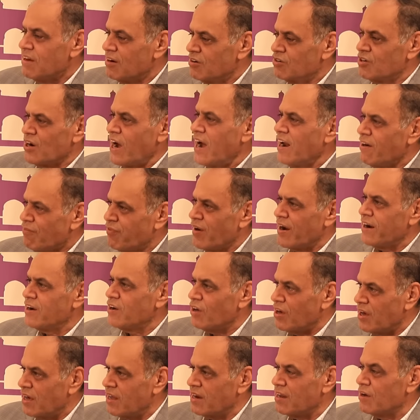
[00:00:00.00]
try and find
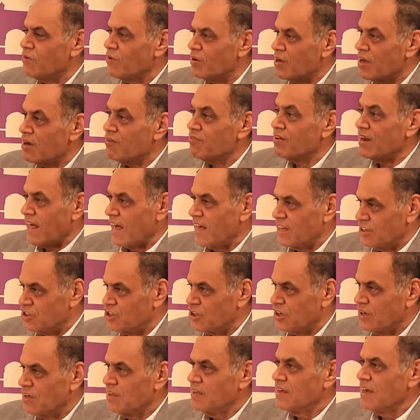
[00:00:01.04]
your area where you have an
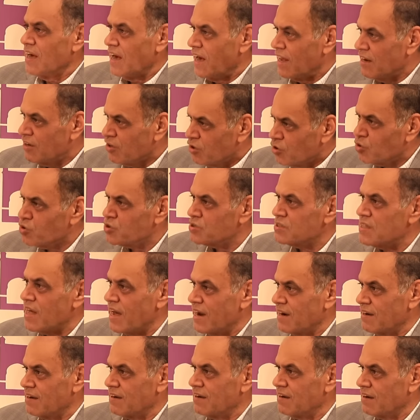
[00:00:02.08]
edge and use
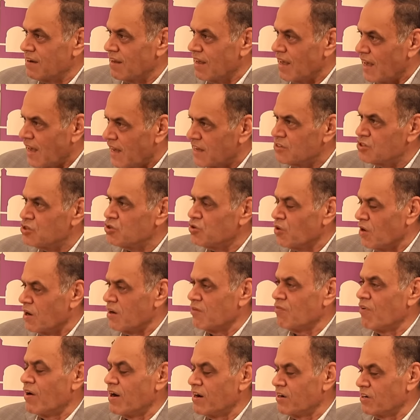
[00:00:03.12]
that edge to your
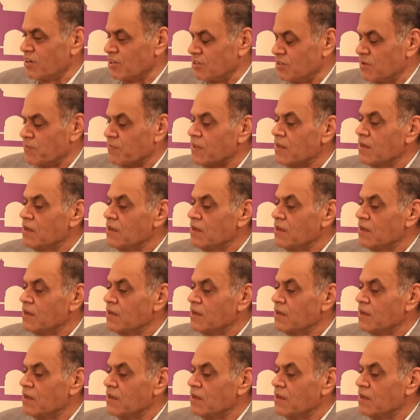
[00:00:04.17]
advantage.